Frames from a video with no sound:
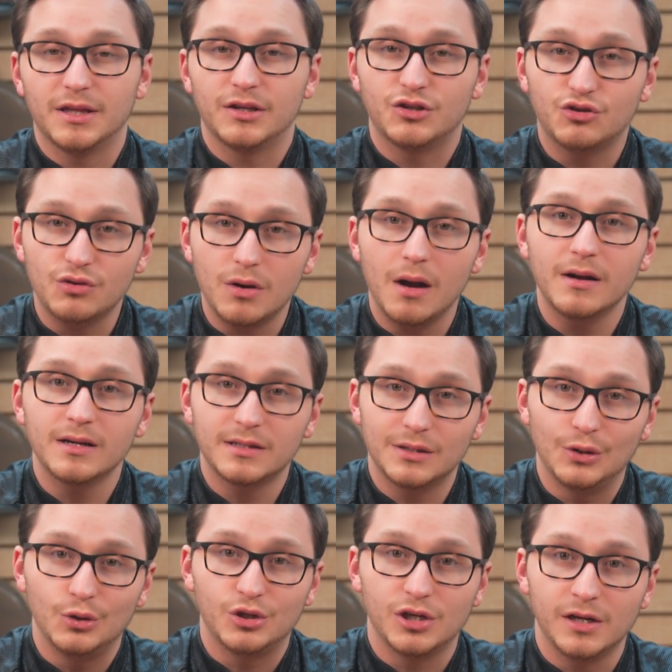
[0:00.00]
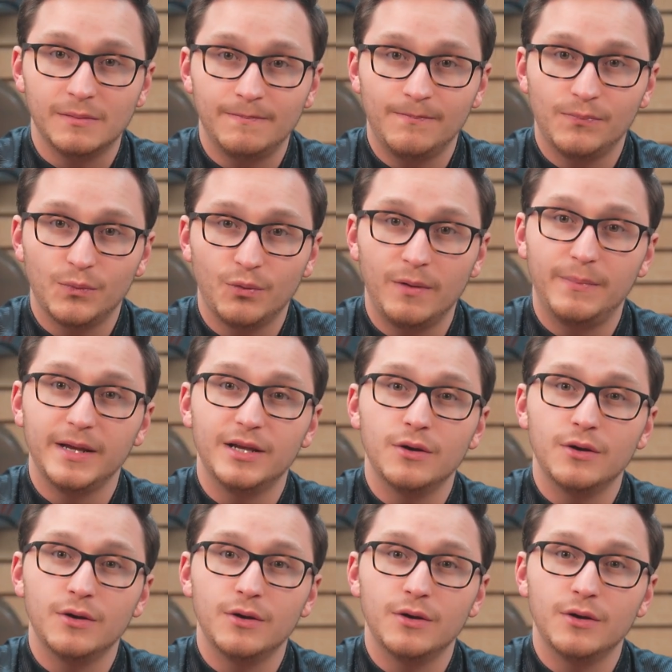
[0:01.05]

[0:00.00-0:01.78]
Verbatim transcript: The strongest solution would be